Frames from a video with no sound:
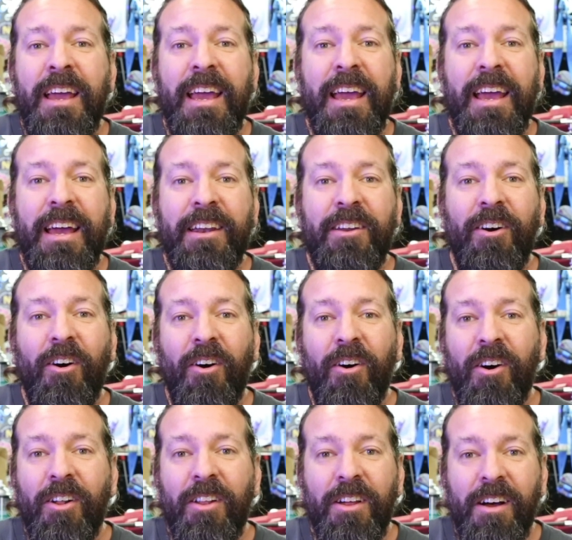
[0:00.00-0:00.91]
and
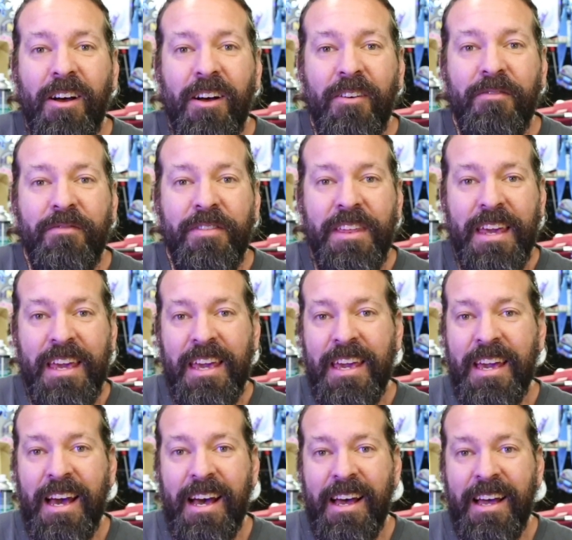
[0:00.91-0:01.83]
all of
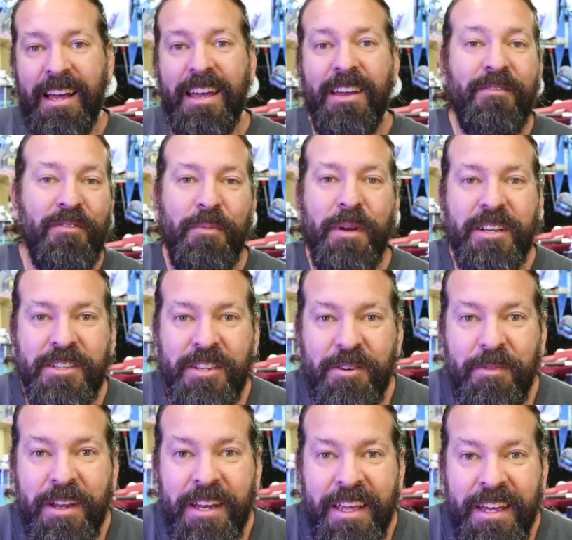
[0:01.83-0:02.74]
the uh, information that we